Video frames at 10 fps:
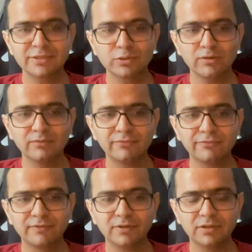
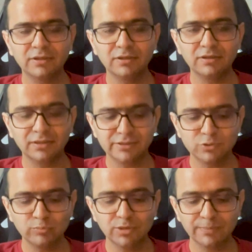of
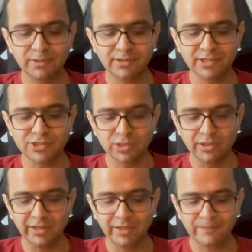consumer purchase
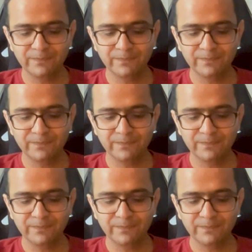journey.